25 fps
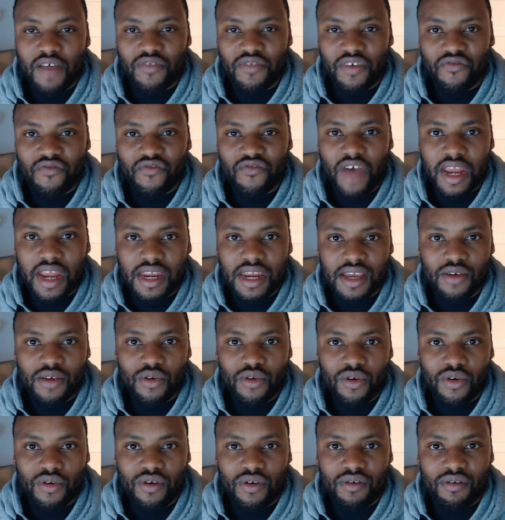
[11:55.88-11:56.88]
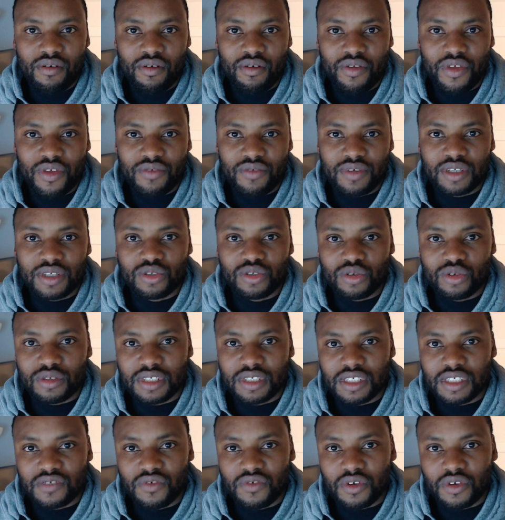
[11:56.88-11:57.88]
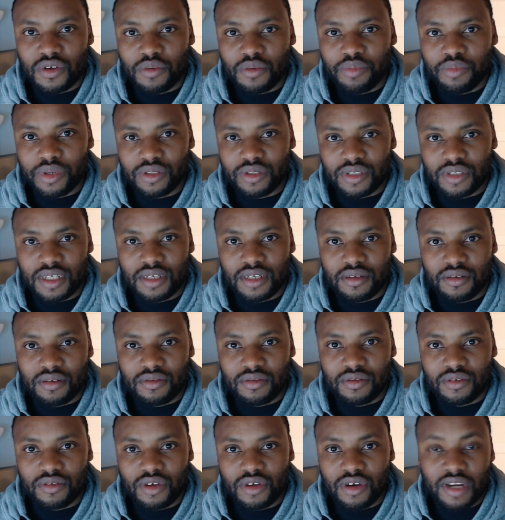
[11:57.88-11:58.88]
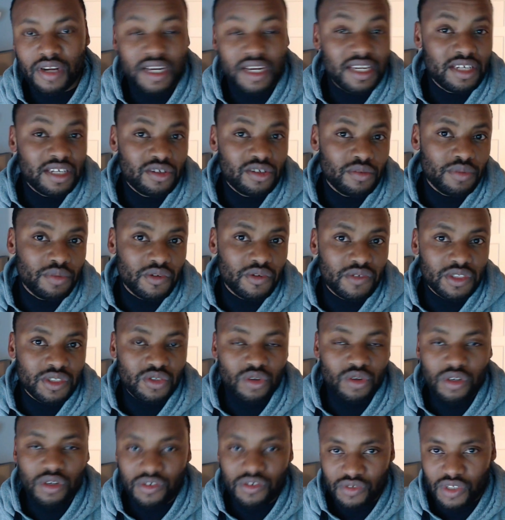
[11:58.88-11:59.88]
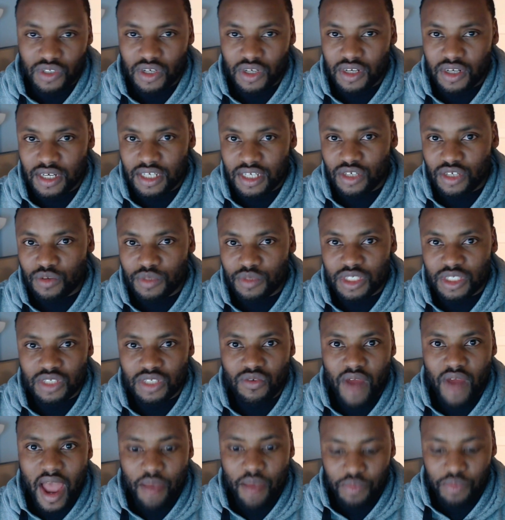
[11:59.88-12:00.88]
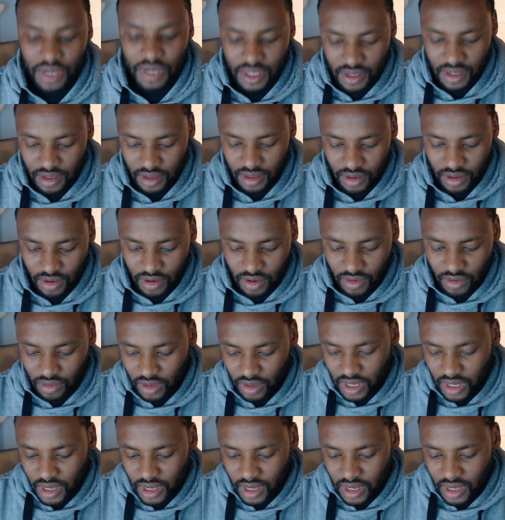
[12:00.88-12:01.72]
you don't have the funding or the resources for you to build it. You're going to need to be resourceful. You're going to need to be scrappy,